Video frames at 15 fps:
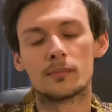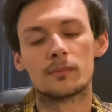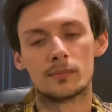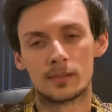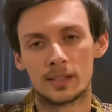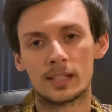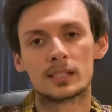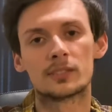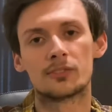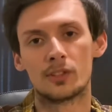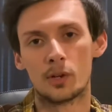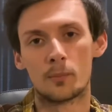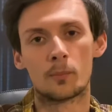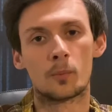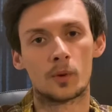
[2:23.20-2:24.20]
this
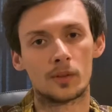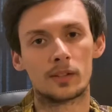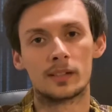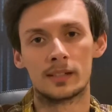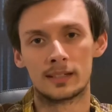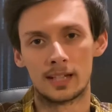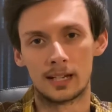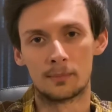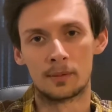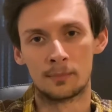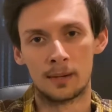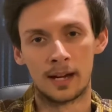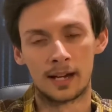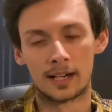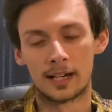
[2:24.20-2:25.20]
film really did take me
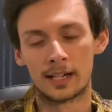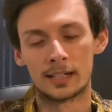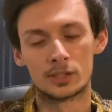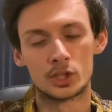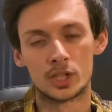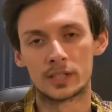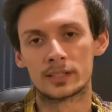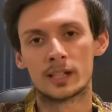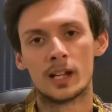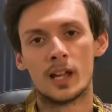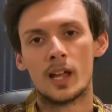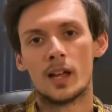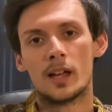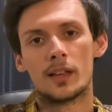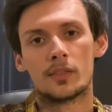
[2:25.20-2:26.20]
back, and it's just
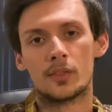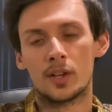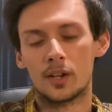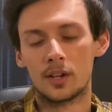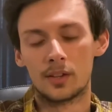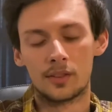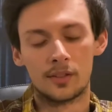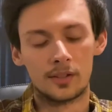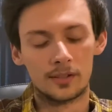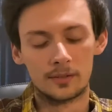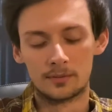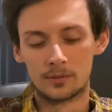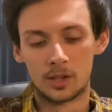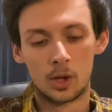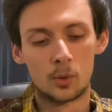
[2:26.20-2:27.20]
the the
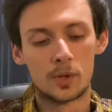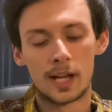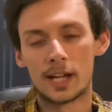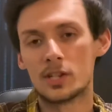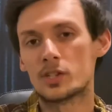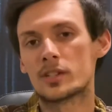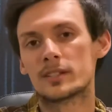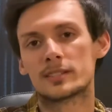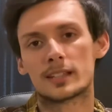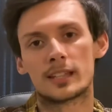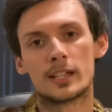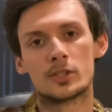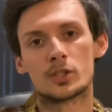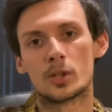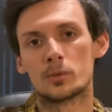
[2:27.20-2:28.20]
locations that
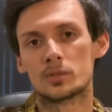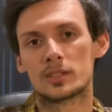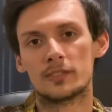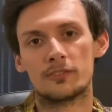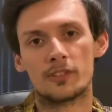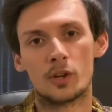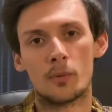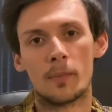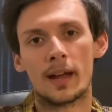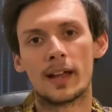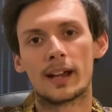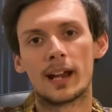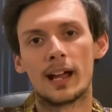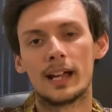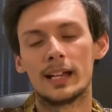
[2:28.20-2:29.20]
they chose to film
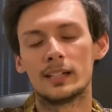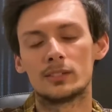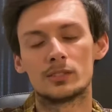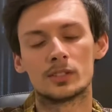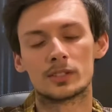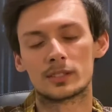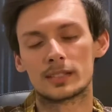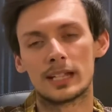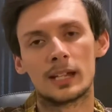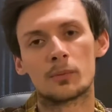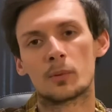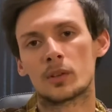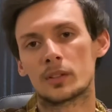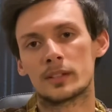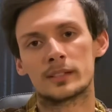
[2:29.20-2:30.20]
at, it just, it
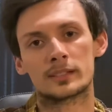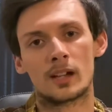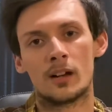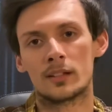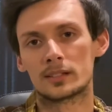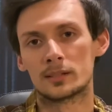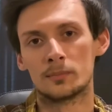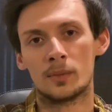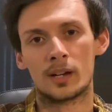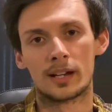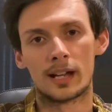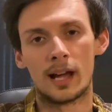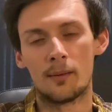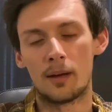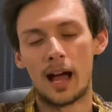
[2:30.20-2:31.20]
really is awesome. Like,
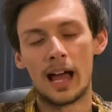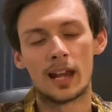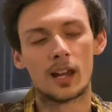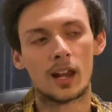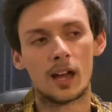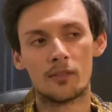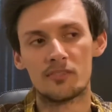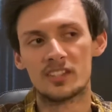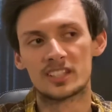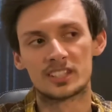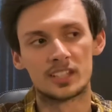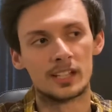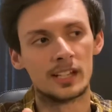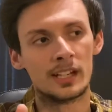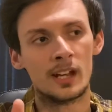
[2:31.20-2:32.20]
I, I love the
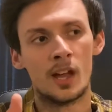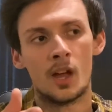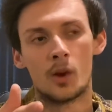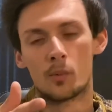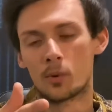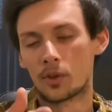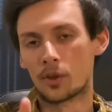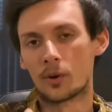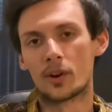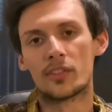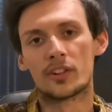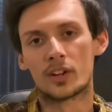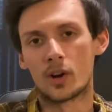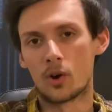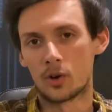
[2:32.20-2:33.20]
scene where they're in
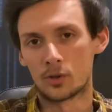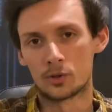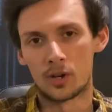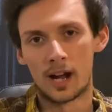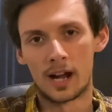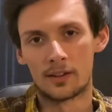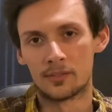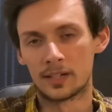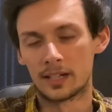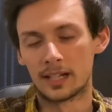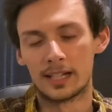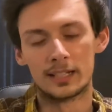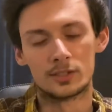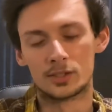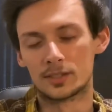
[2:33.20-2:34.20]
the car driving.
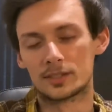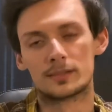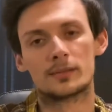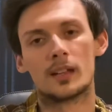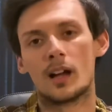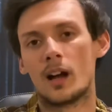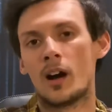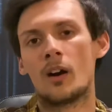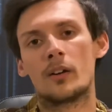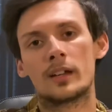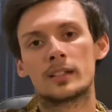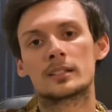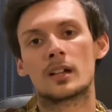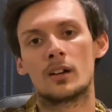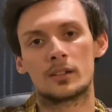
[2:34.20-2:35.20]
It just, oh,
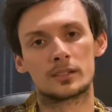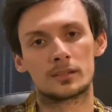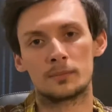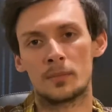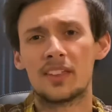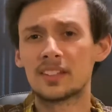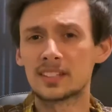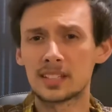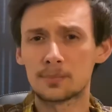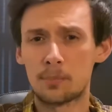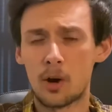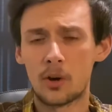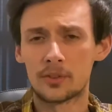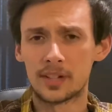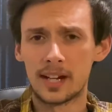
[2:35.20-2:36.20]
it's awesome. This is
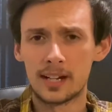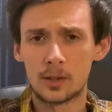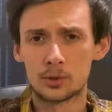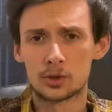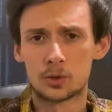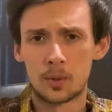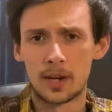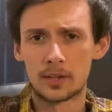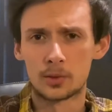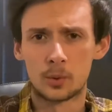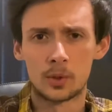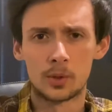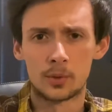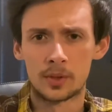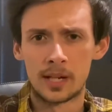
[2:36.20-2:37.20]
Paul Dano's
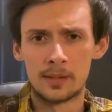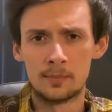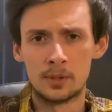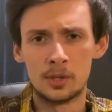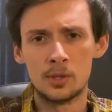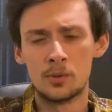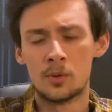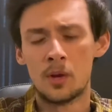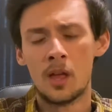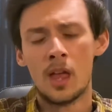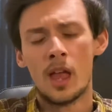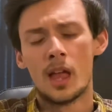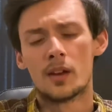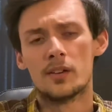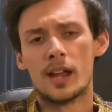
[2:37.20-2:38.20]
directorial debut.
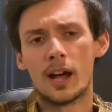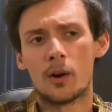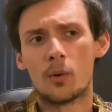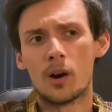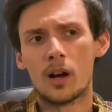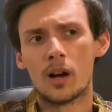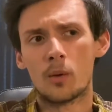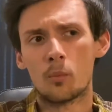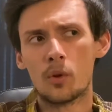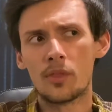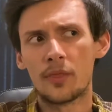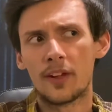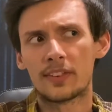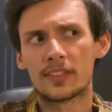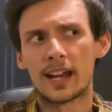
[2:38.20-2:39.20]
Now, uh, one
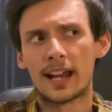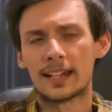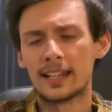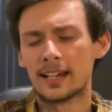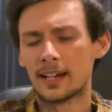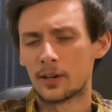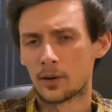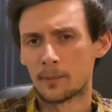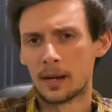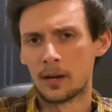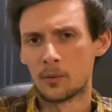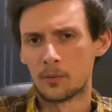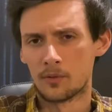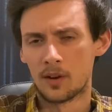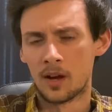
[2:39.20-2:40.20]
thing that I did hear
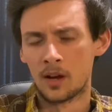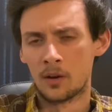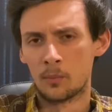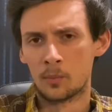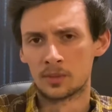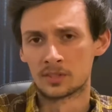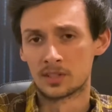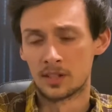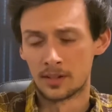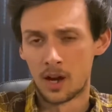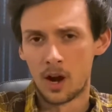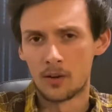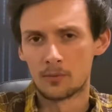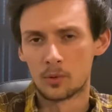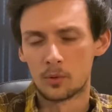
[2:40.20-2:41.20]
about uh, was the
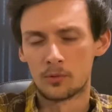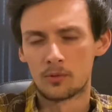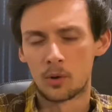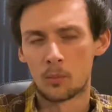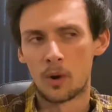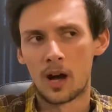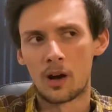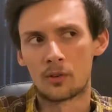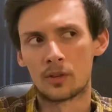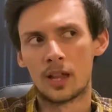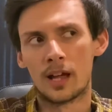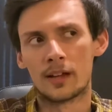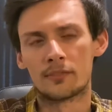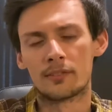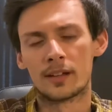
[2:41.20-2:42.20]
novel for
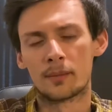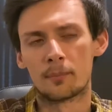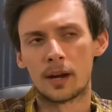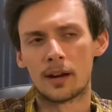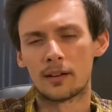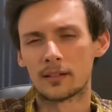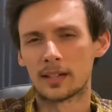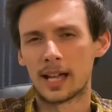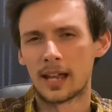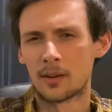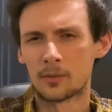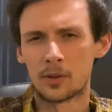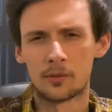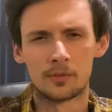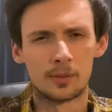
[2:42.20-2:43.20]
Wildlife, and apparently, I don't
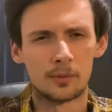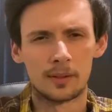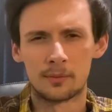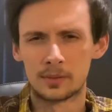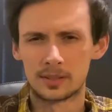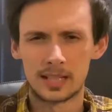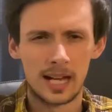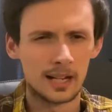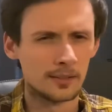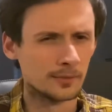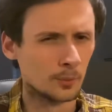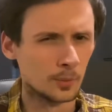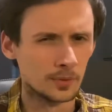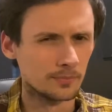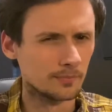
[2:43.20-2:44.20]
know if it, it was kind of
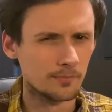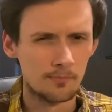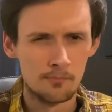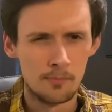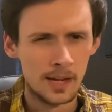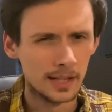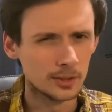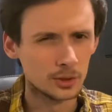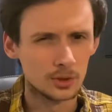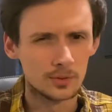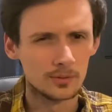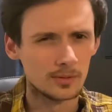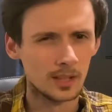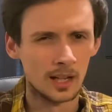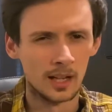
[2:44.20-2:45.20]
mixed,
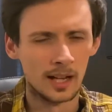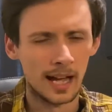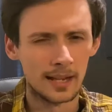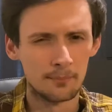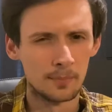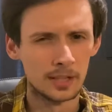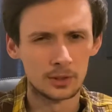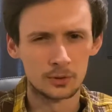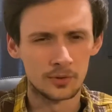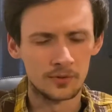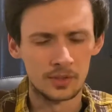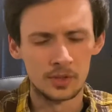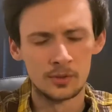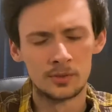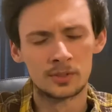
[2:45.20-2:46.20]
uh, had mixed
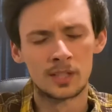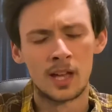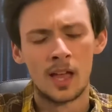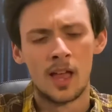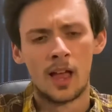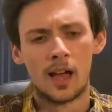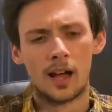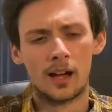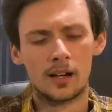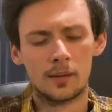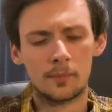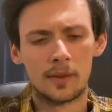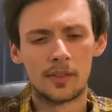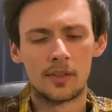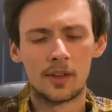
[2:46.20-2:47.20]
reviews.
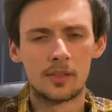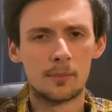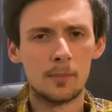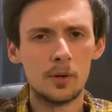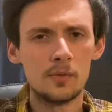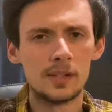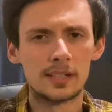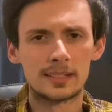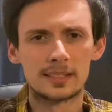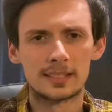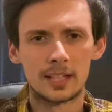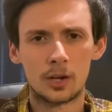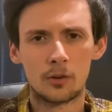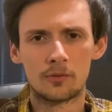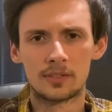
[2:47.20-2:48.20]
Um, the, the movie
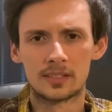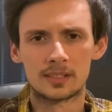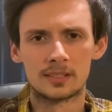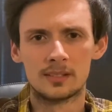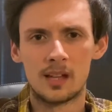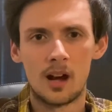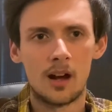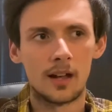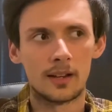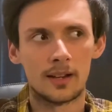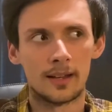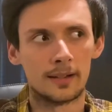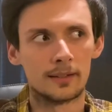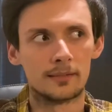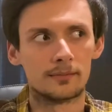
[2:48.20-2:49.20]
itself is not
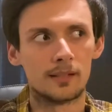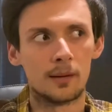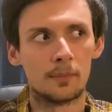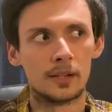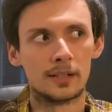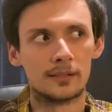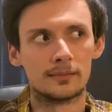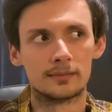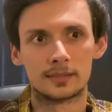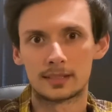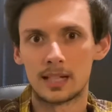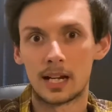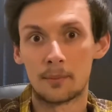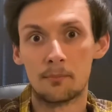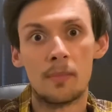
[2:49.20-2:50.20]
like, I mean, it's
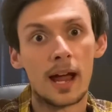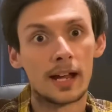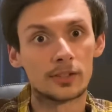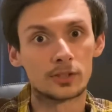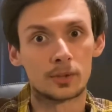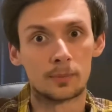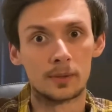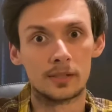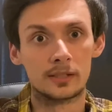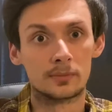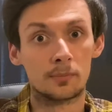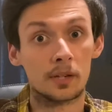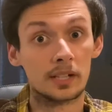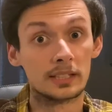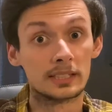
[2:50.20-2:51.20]
not a masterpiece,
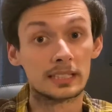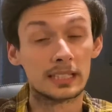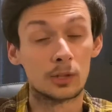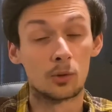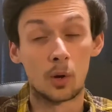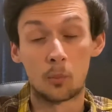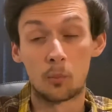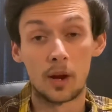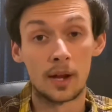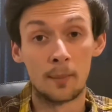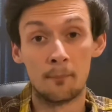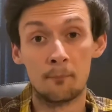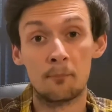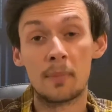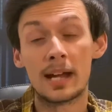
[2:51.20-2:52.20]
but it's still a, an
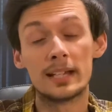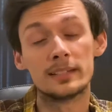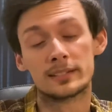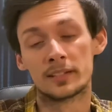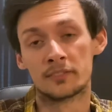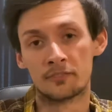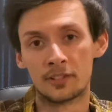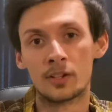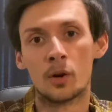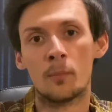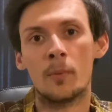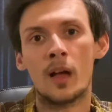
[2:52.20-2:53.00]
amazing film.